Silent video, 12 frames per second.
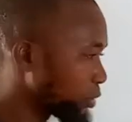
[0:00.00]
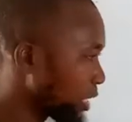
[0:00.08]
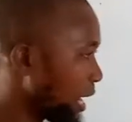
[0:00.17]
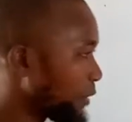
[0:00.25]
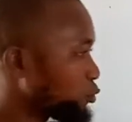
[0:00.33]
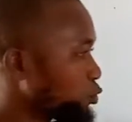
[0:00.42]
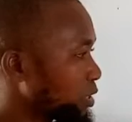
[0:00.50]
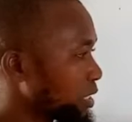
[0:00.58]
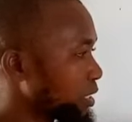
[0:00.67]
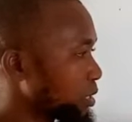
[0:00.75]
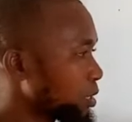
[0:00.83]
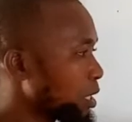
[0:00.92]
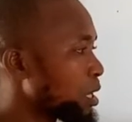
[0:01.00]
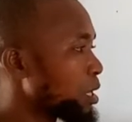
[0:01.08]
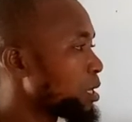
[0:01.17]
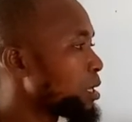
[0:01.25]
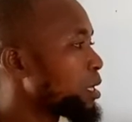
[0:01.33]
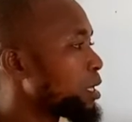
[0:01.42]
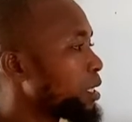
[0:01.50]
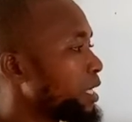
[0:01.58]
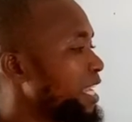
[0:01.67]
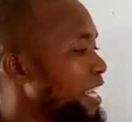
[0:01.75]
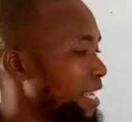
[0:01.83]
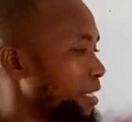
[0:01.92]
there are two things
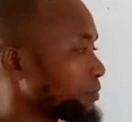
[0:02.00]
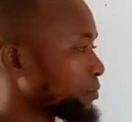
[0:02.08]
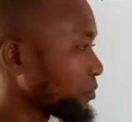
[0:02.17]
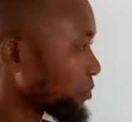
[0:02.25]
here.